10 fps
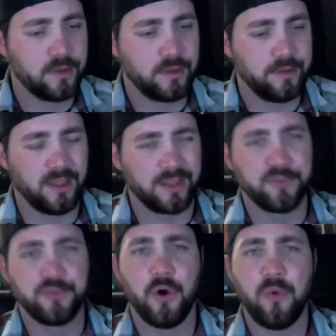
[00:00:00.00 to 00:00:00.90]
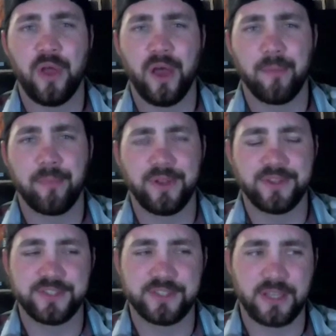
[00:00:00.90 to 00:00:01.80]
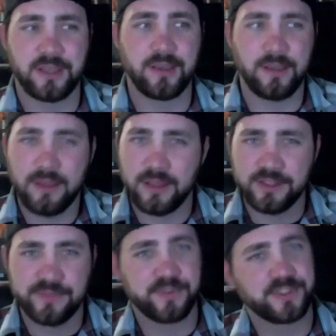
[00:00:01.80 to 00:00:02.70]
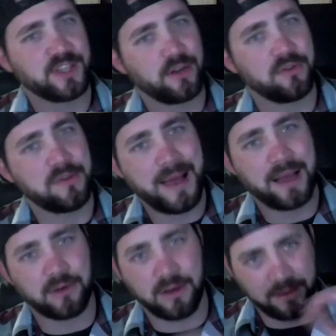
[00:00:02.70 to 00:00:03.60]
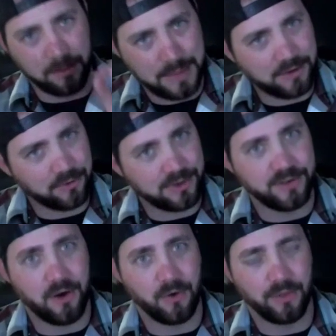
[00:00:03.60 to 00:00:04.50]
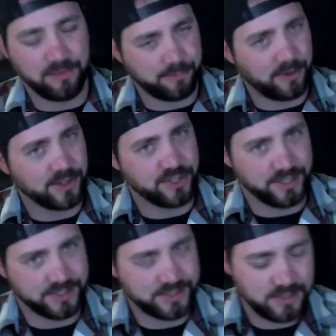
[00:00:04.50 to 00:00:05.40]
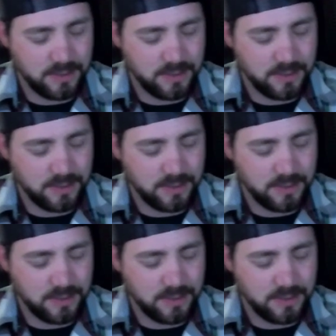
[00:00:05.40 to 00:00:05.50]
like a donut, but it's just like it's subtle in the background, like a bakery dough. That freshness.